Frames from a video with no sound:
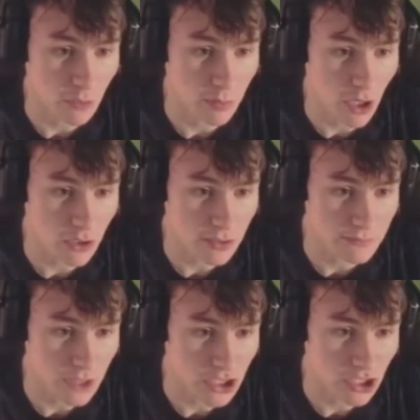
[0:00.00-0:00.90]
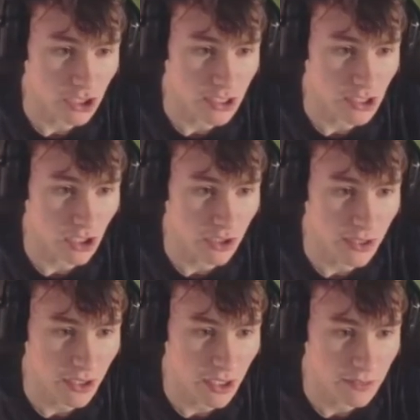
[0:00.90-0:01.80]
Blanc gets unlucky
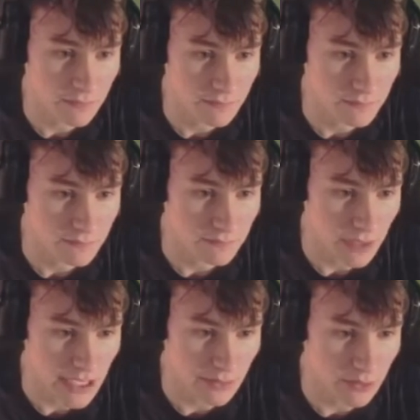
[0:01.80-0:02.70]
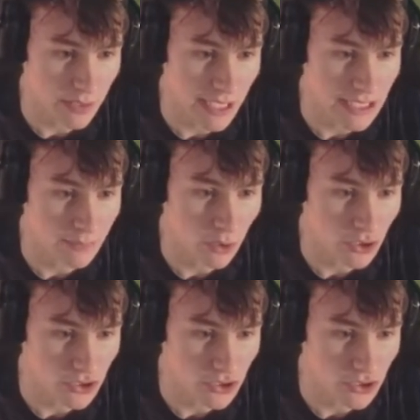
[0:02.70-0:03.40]
there, but he's able to regain the ball.